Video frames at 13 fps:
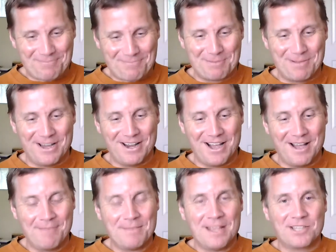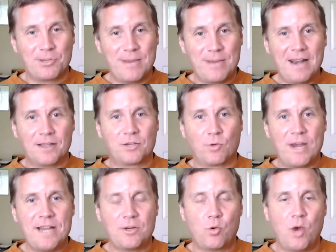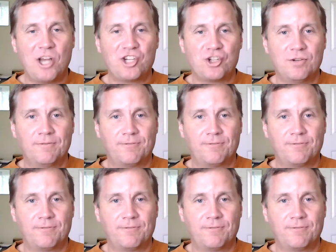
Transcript: But so we had a great question